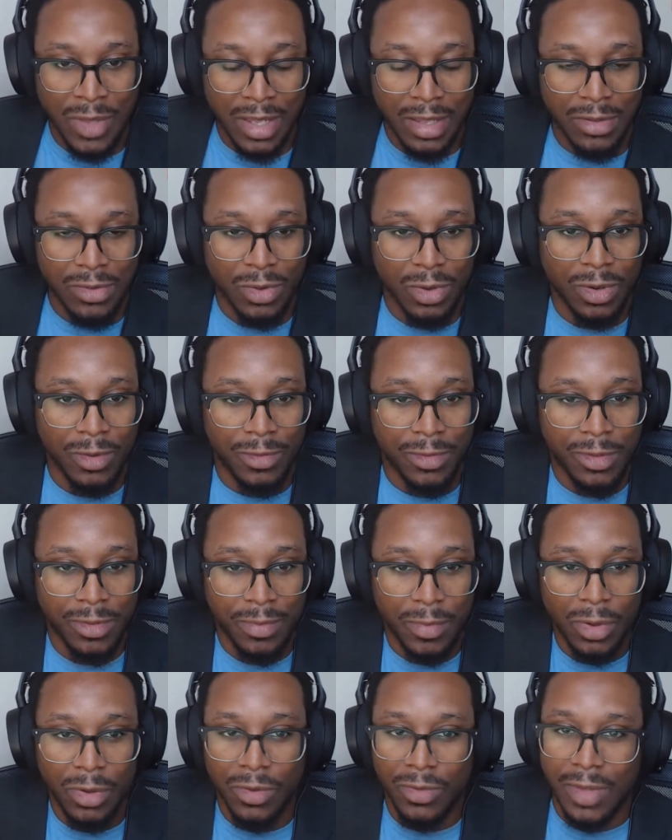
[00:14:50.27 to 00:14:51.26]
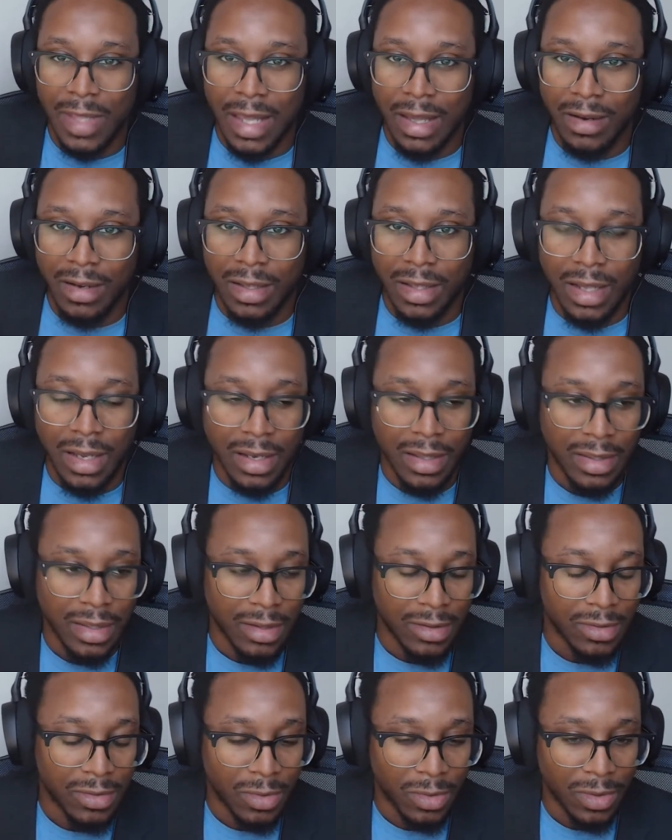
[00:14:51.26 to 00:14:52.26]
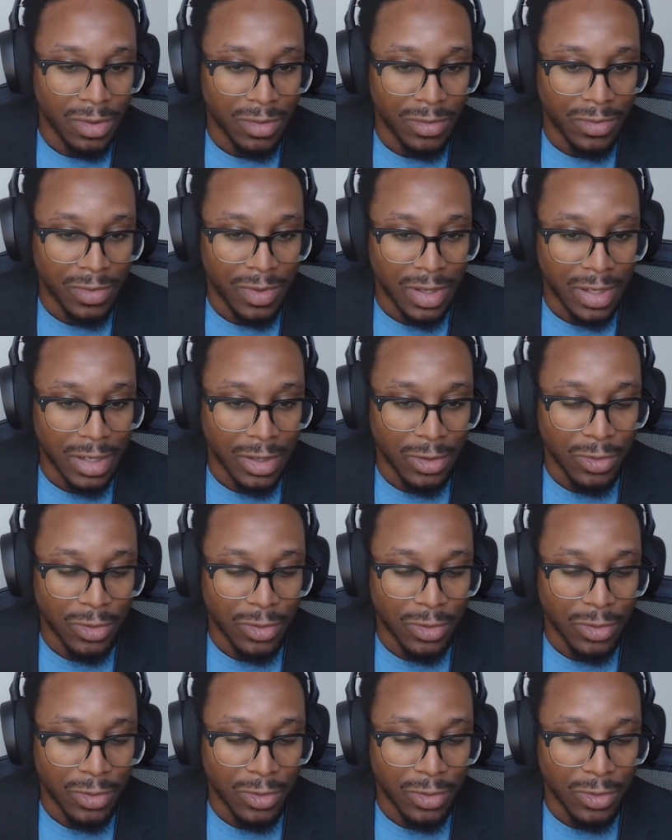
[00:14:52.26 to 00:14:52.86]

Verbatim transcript: it sort of smooths out a lot of these sort of uh,